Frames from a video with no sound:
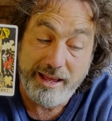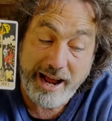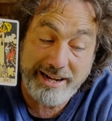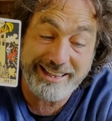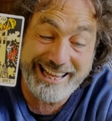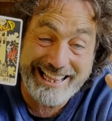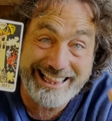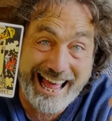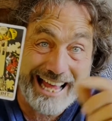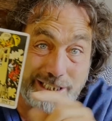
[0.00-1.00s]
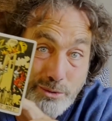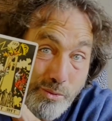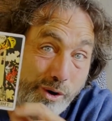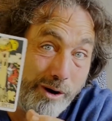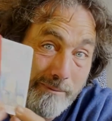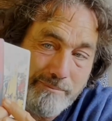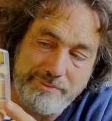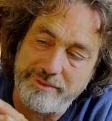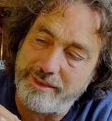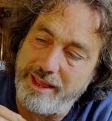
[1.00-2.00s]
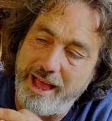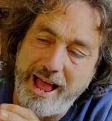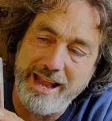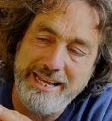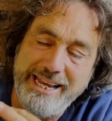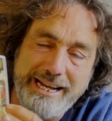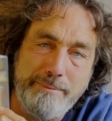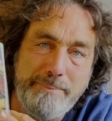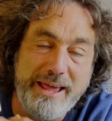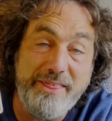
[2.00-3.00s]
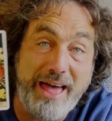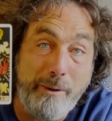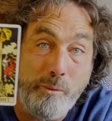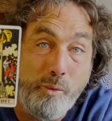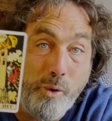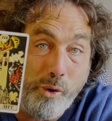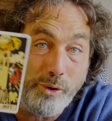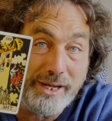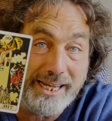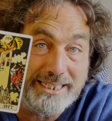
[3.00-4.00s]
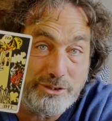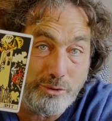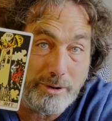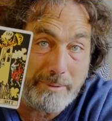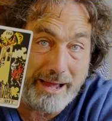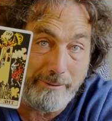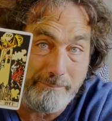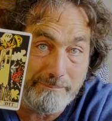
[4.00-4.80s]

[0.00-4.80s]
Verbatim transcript: And I think that's what a little bit of that warning is all about.